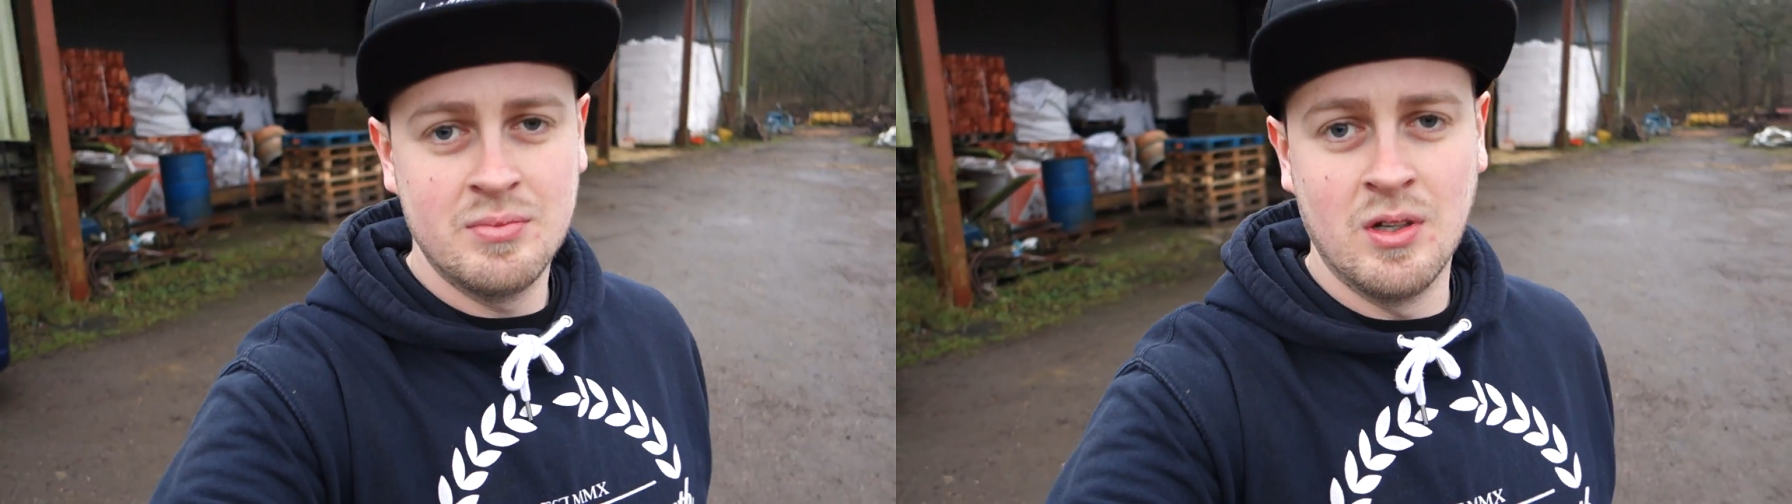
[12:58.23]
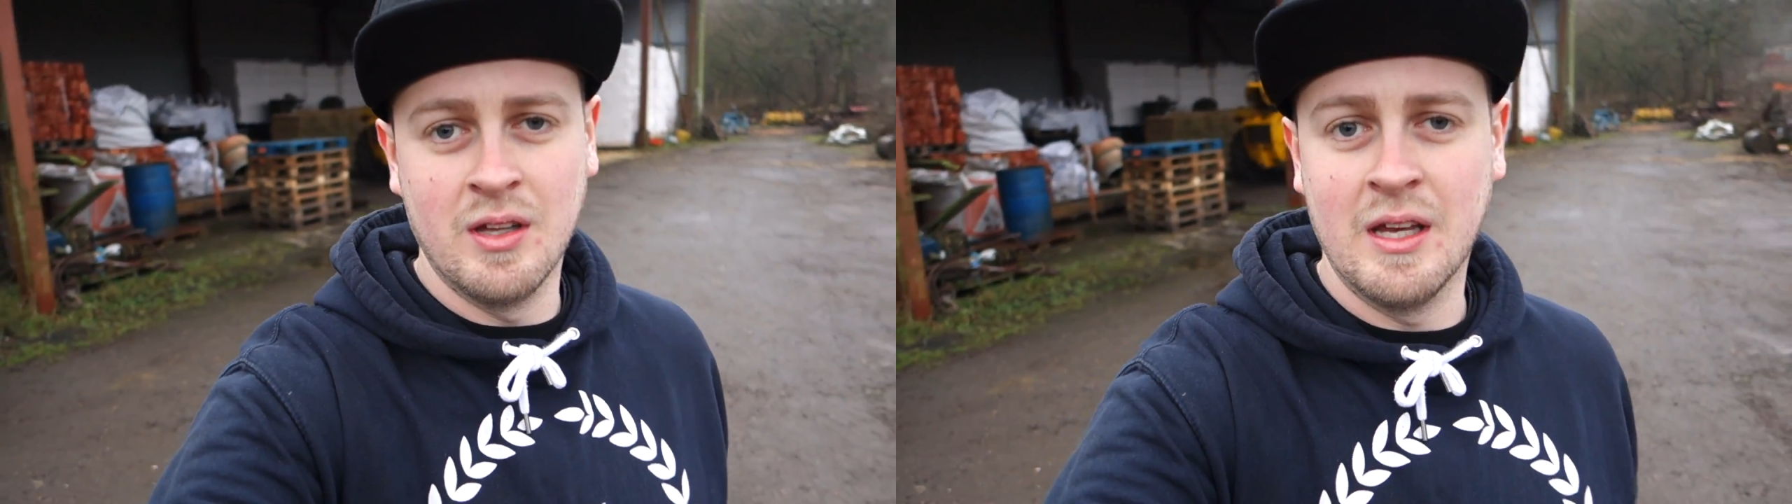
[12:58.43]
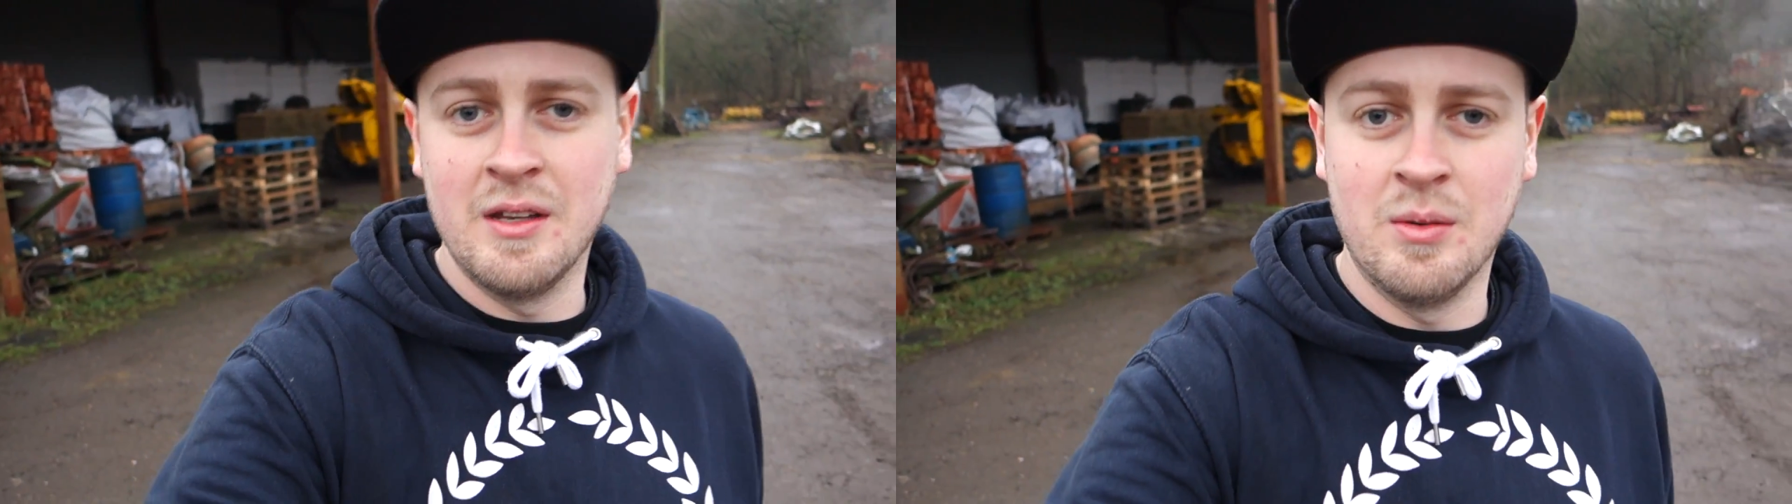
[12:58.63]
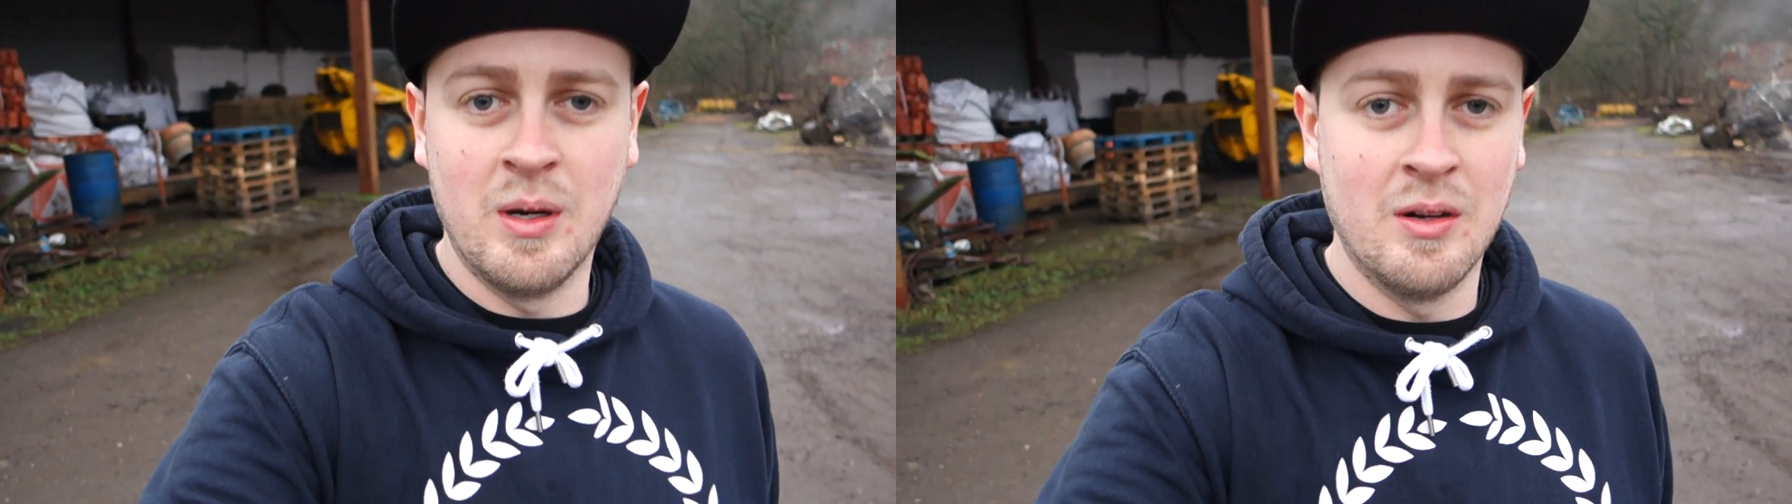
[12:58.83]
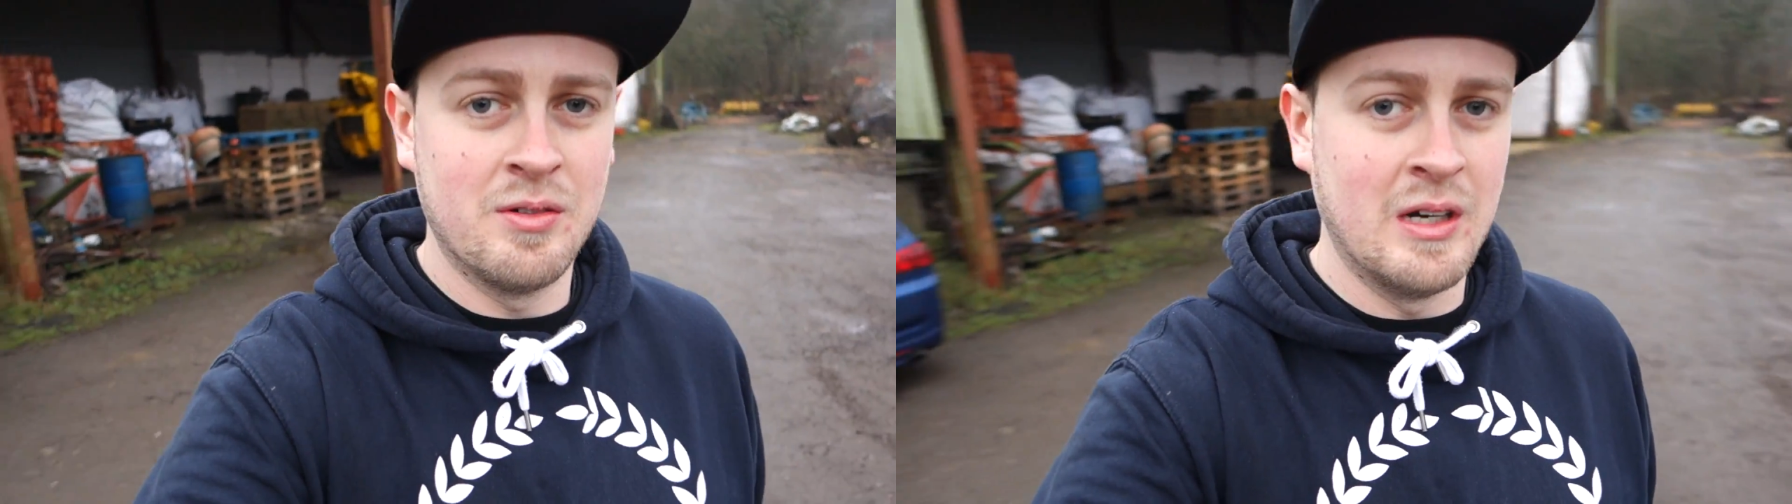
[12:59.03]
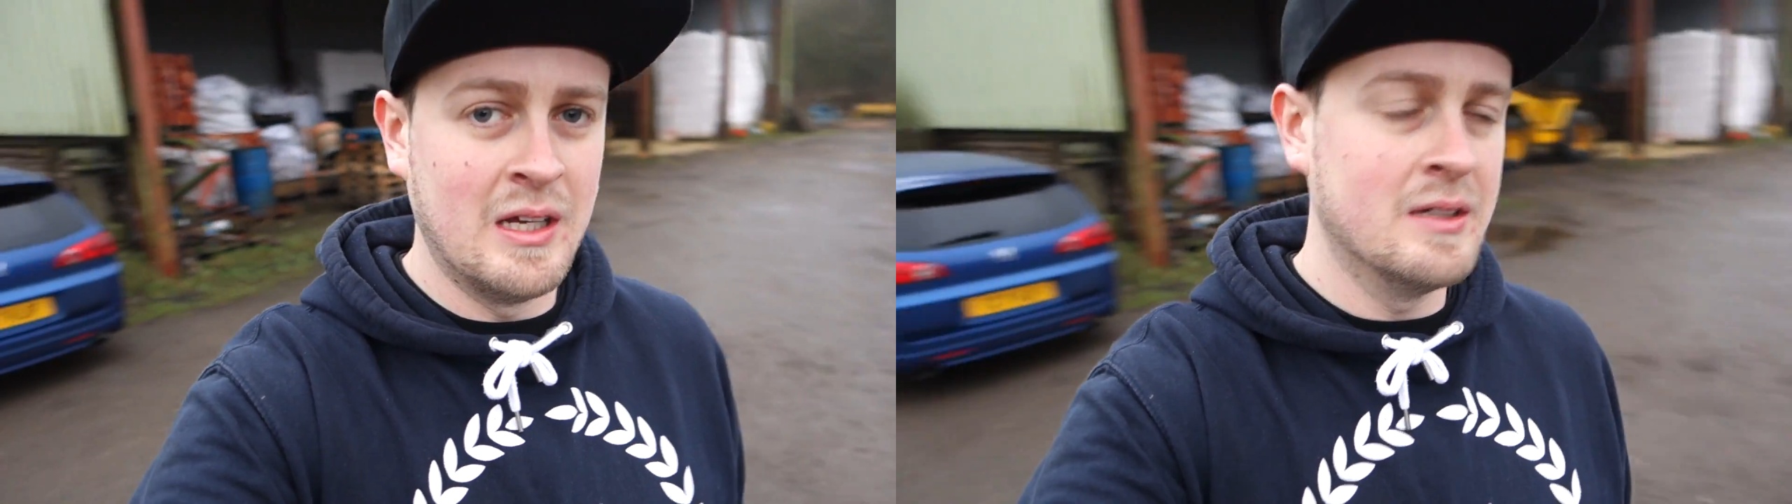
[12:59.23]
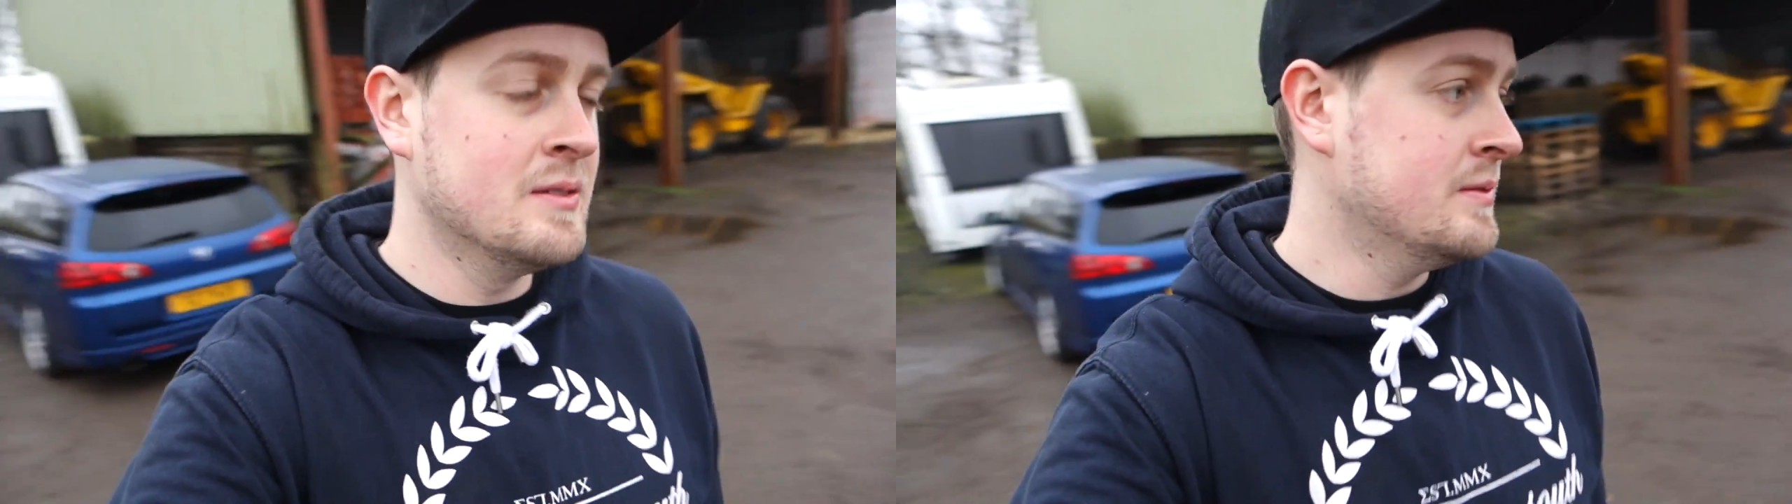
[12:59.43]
not the end of the world, really.